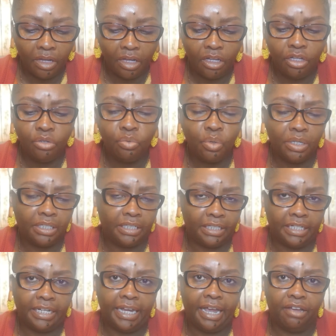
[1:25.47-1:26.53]
you want to
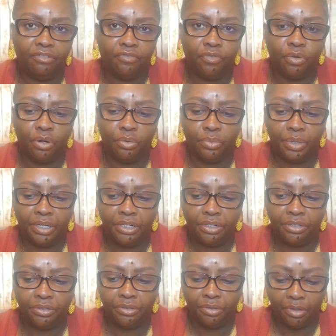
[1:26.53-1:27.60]
look out for when
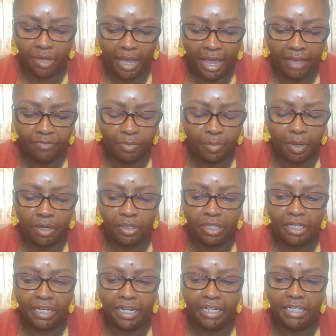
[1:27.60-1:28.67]
you have a
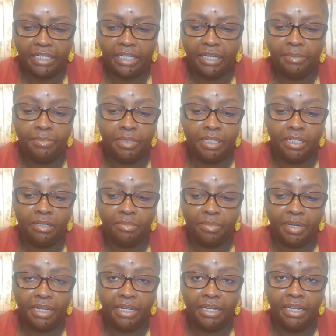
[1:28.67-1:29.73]
person that seems to
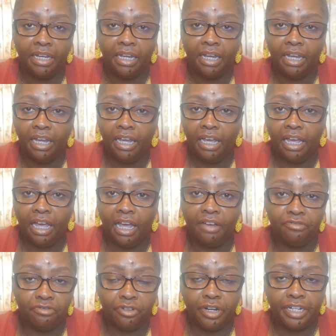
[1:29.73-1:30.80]
be a
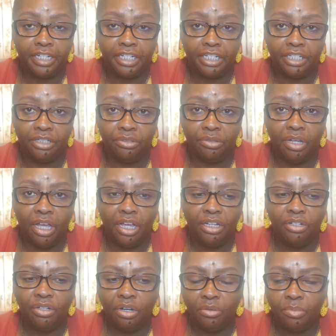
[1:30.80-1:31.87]
friend to you.
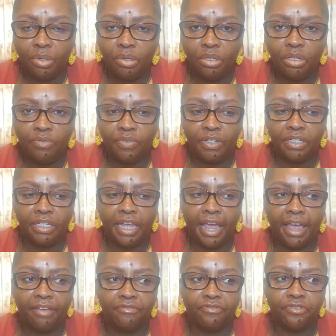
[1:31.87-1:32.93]
You know, most of us
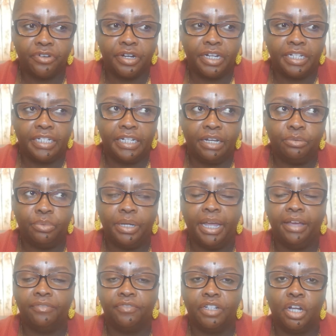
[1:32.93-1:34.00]
have friends that we
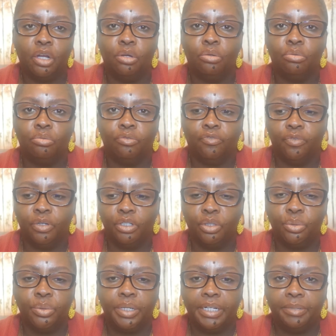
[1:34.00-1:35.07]
have known for
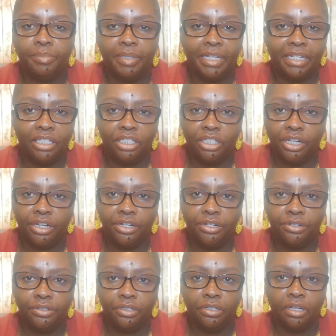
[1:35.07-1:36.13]
twenty plus
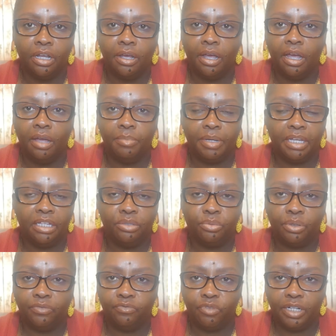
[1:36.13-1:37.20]
years uh, because
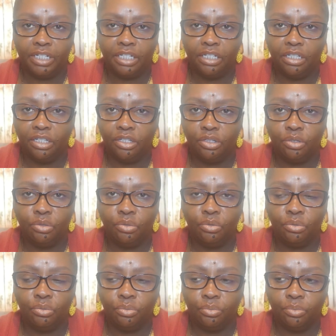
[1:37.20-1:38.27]
we went to the
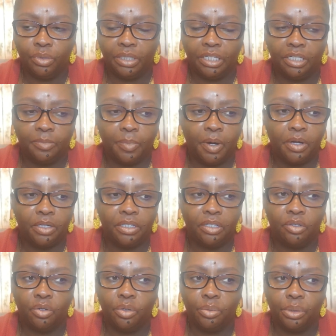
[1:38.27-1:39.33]
school with this
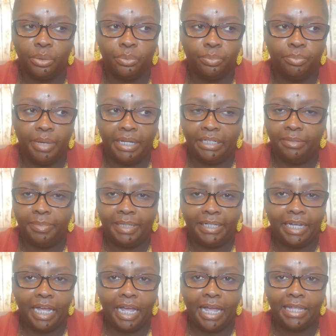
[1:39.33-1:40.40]
person, or we met them in
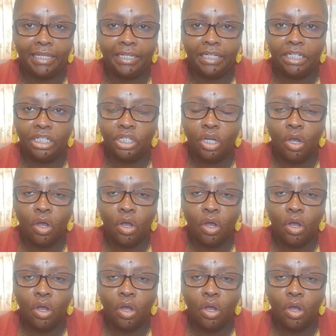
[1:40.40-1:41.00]
college,